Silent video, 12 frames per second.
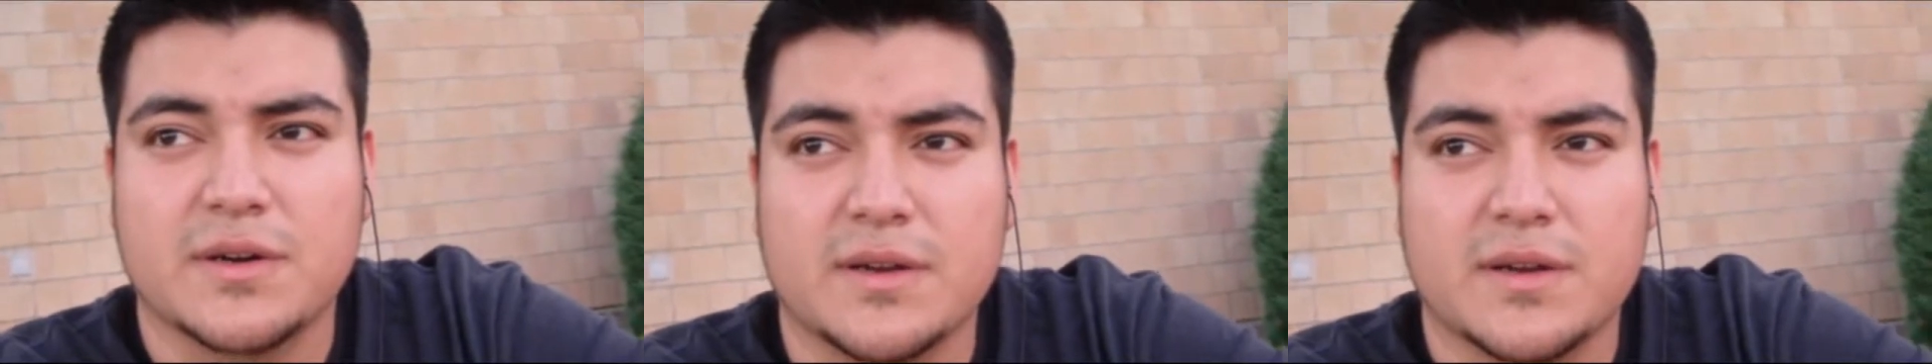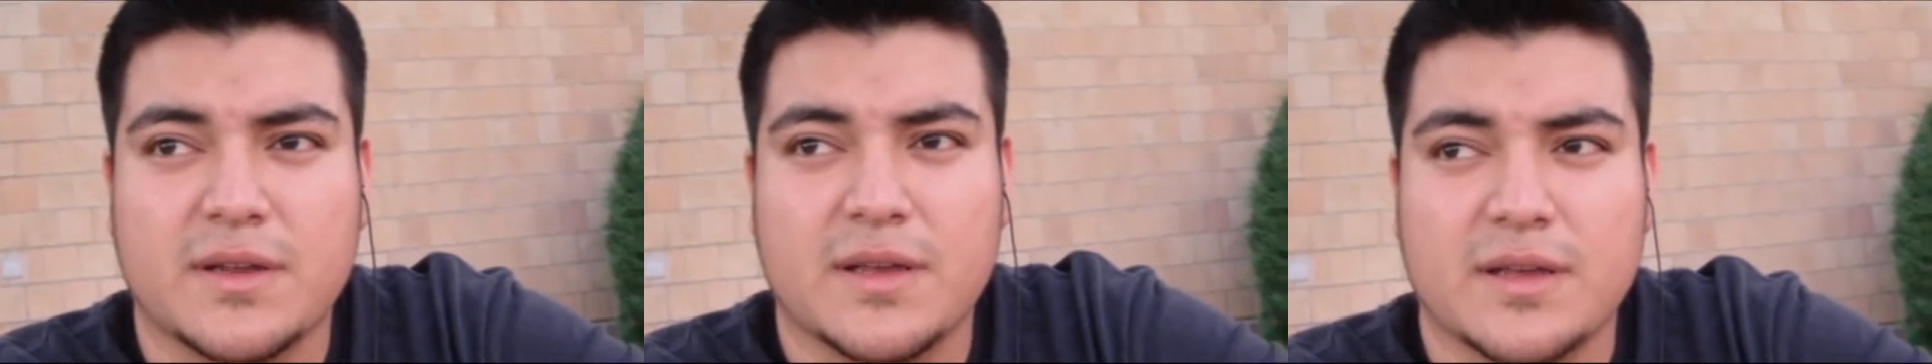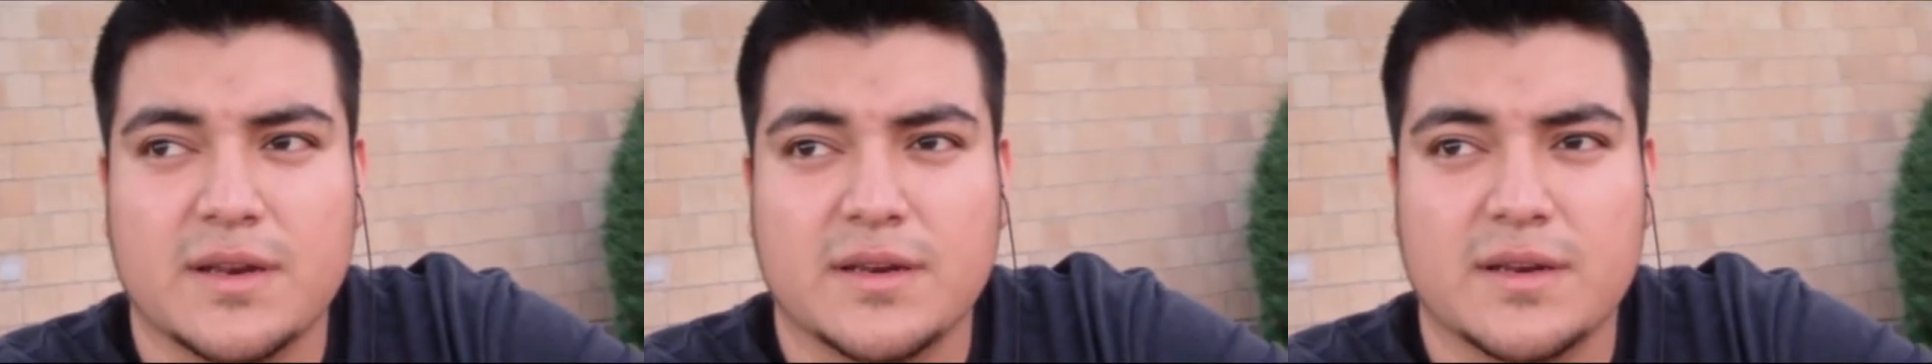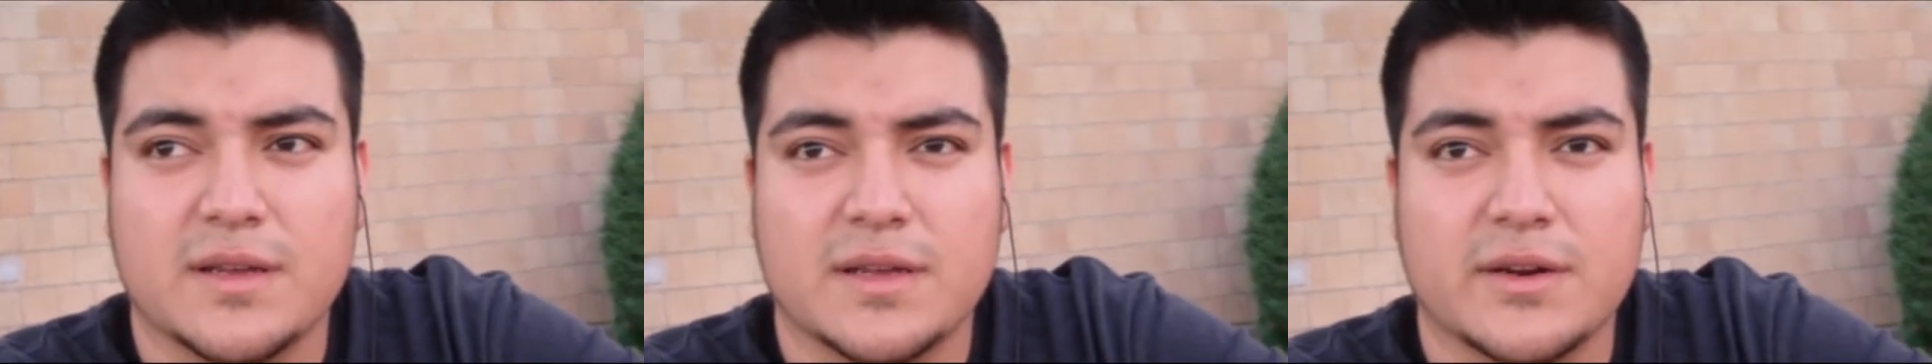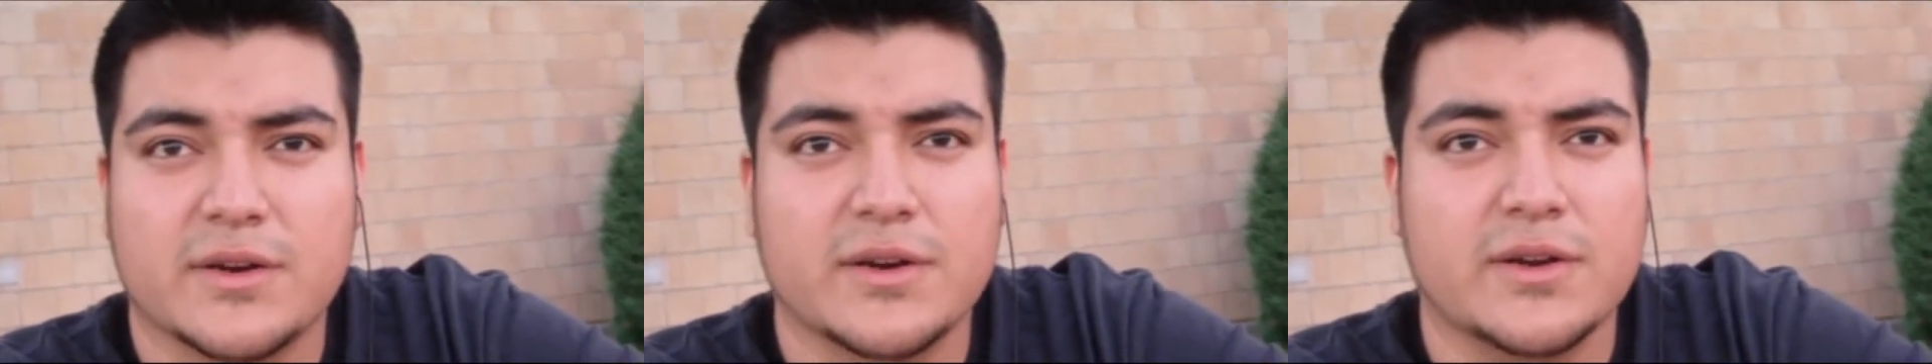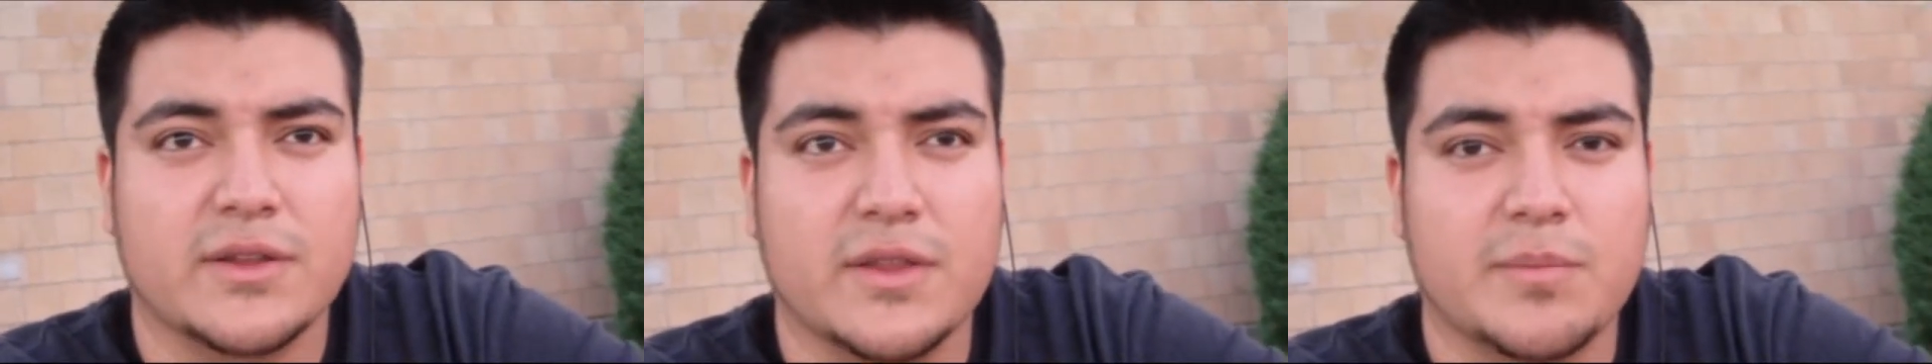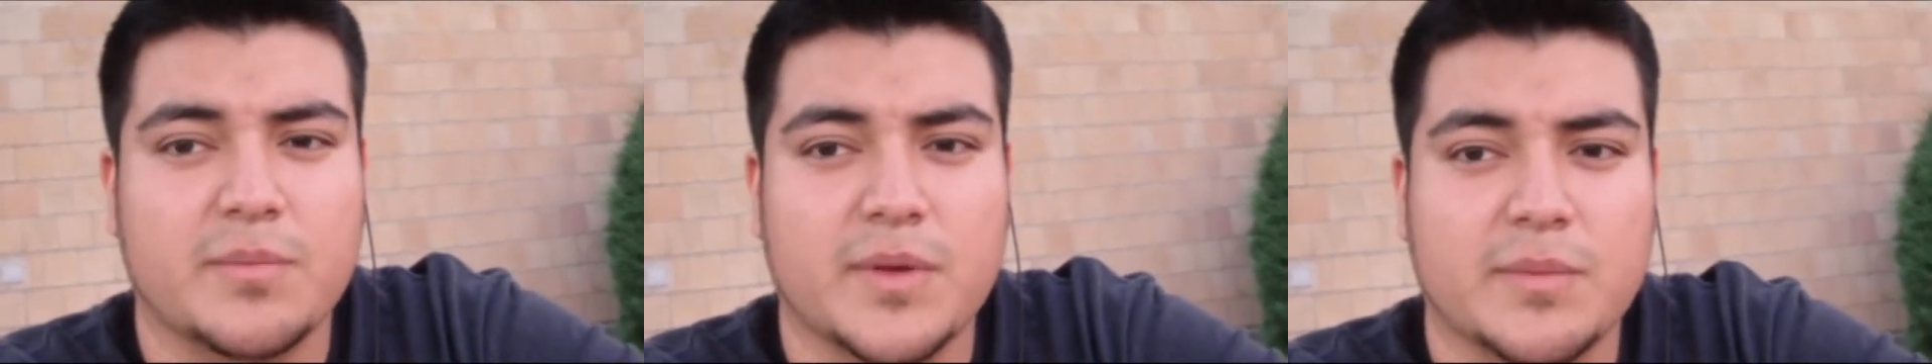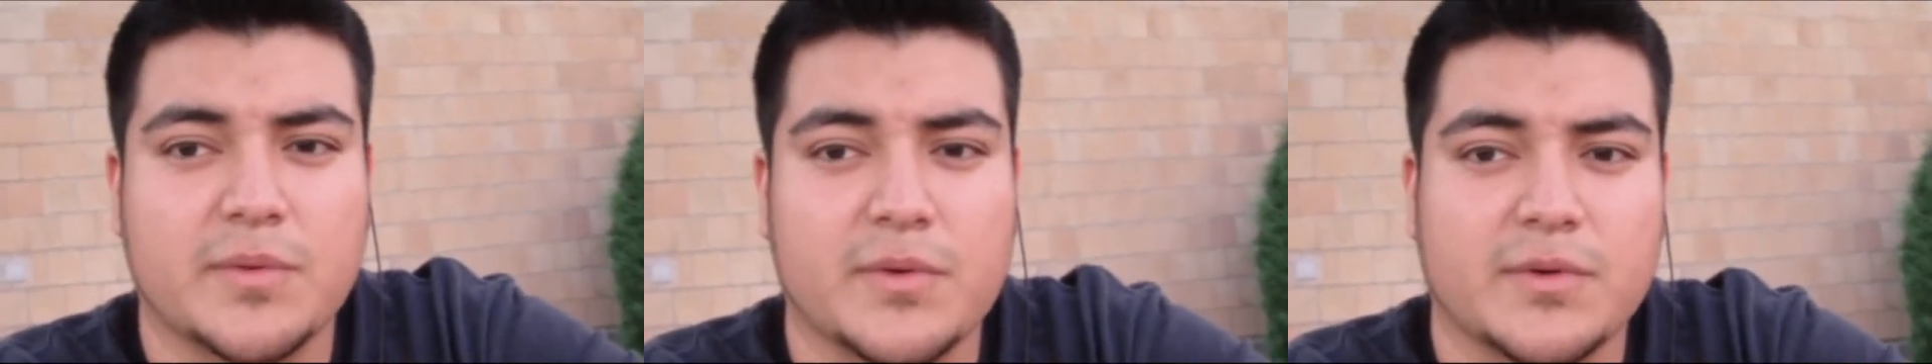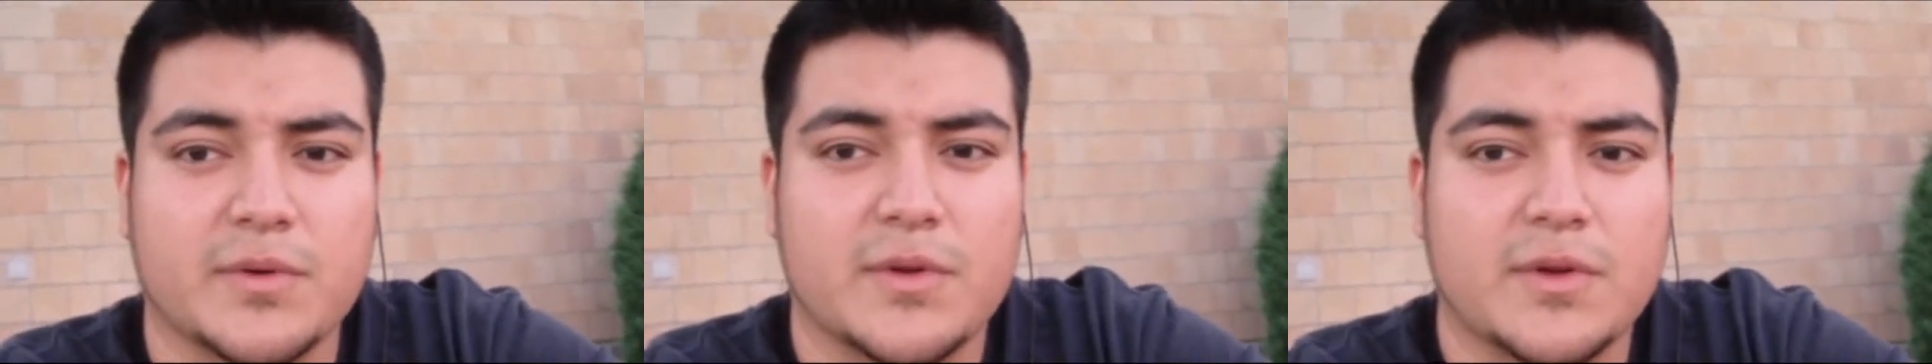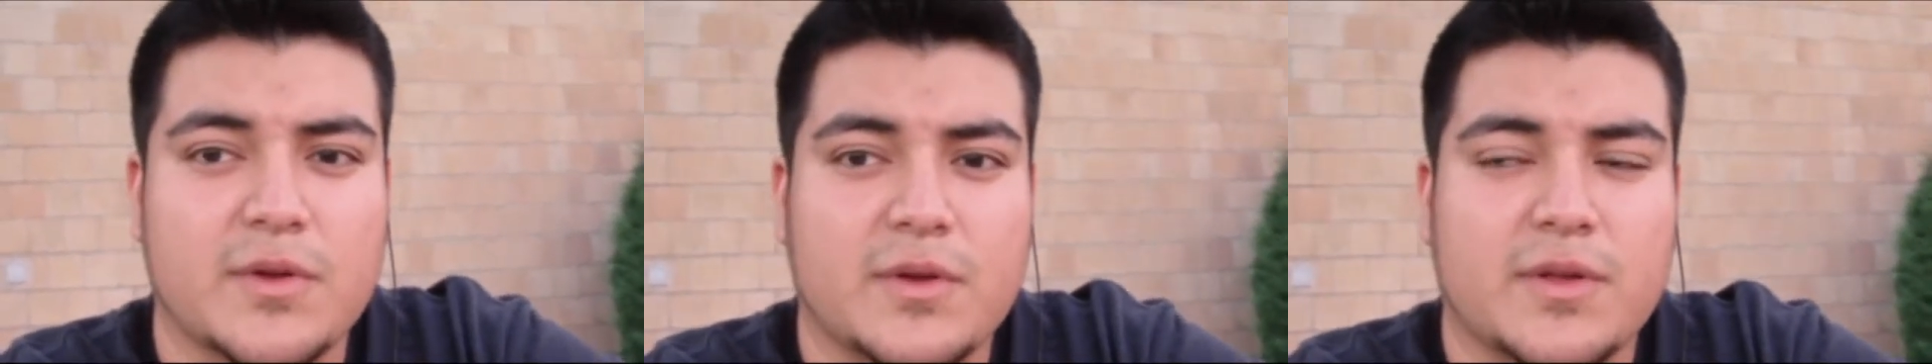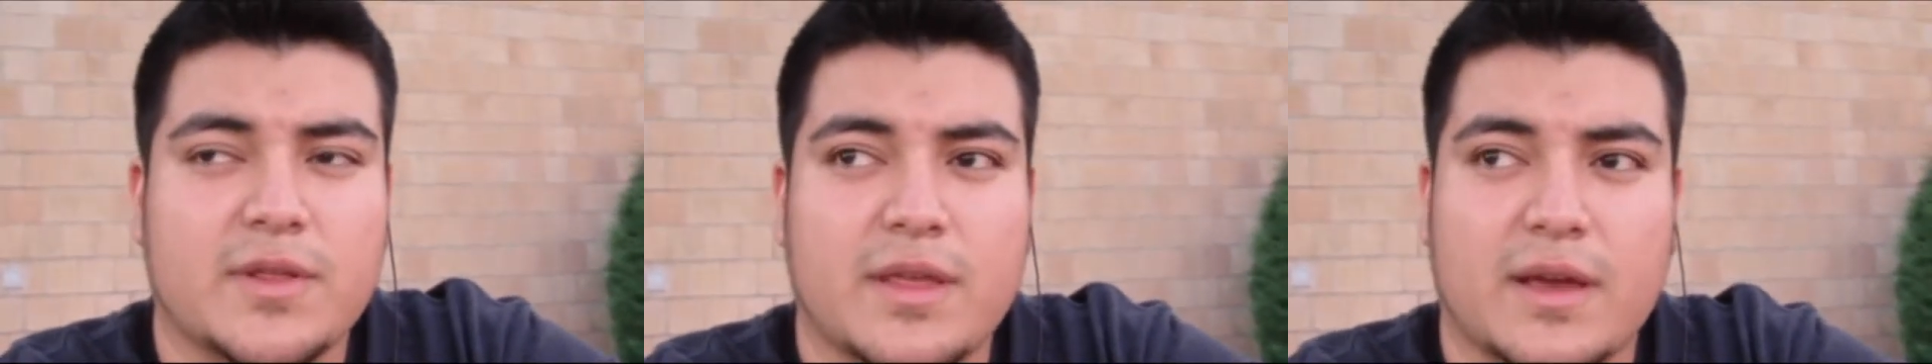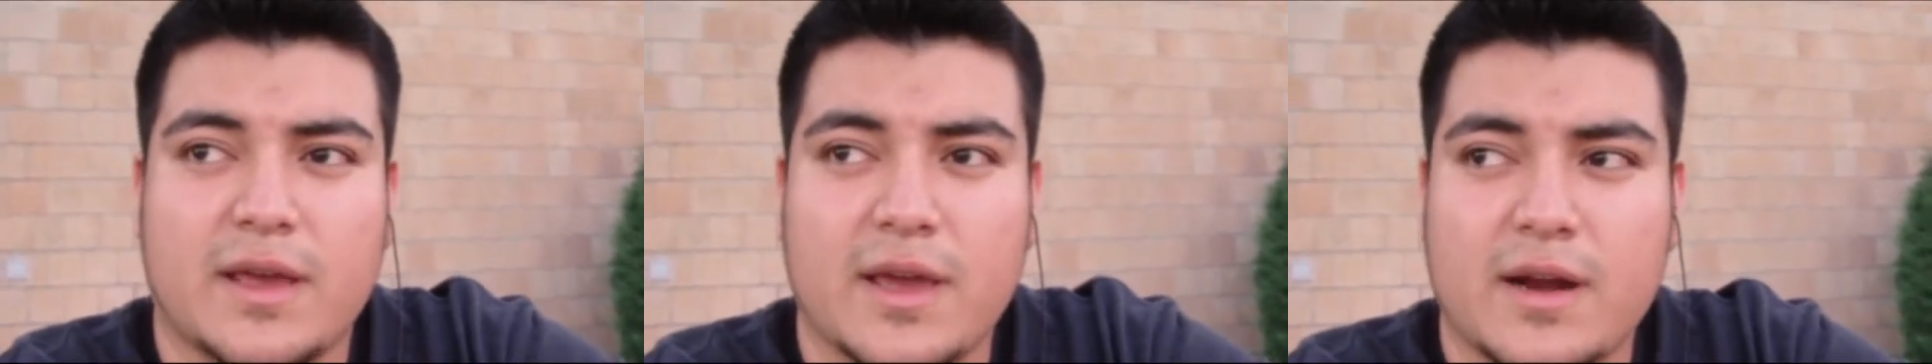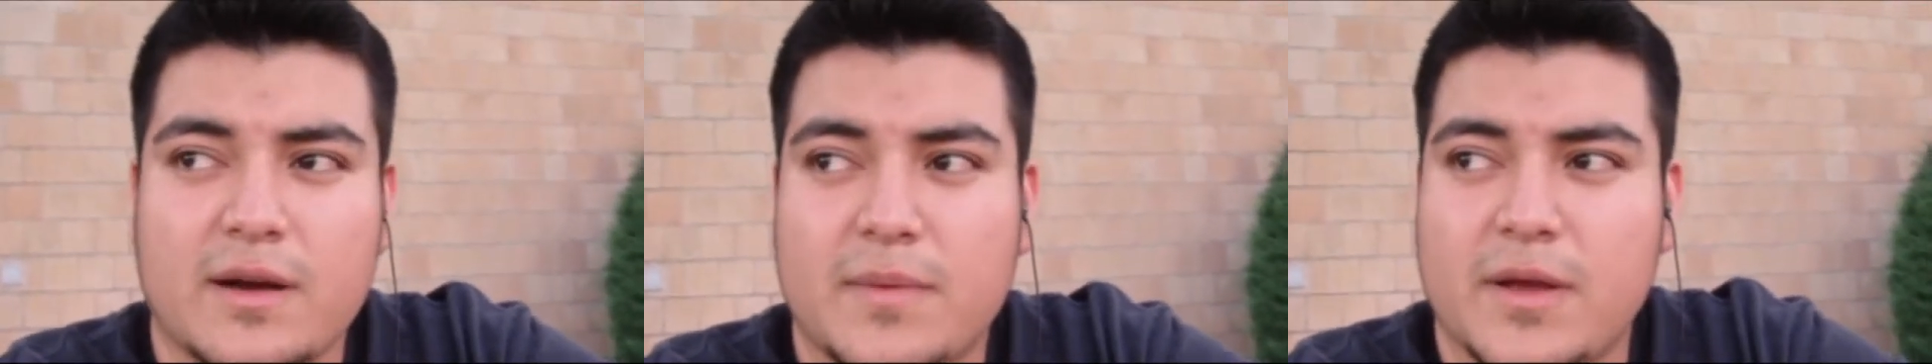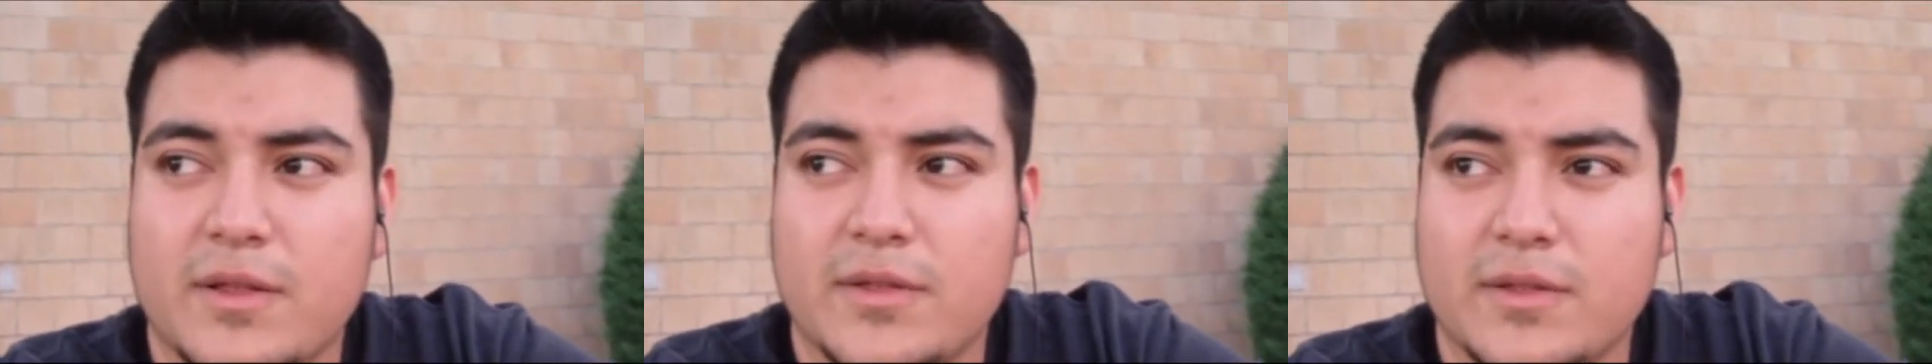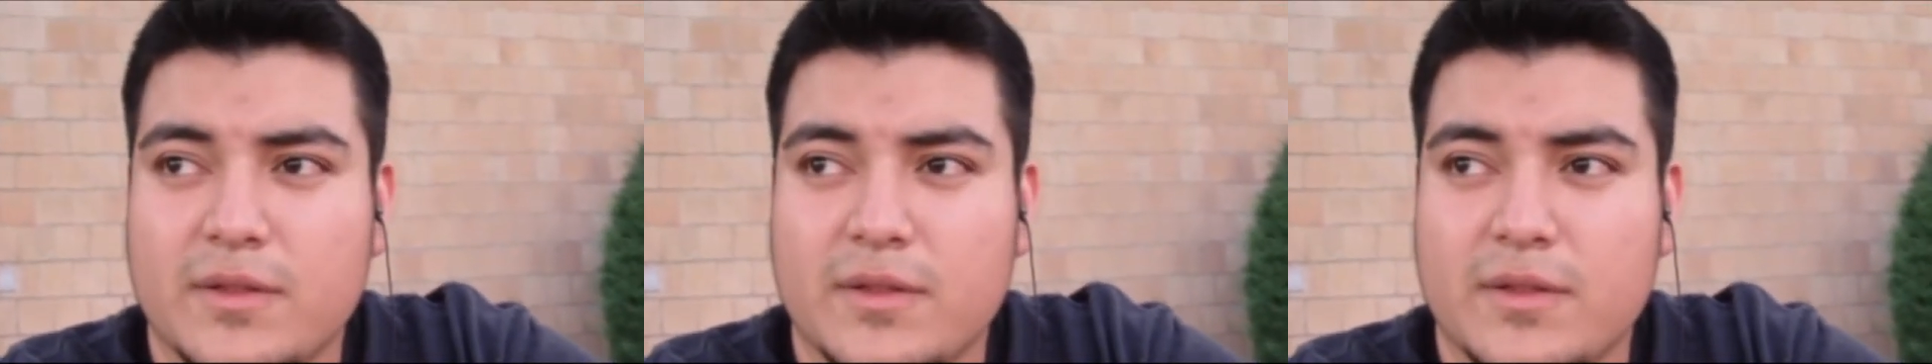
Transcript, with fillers: and it can hurt the people that care about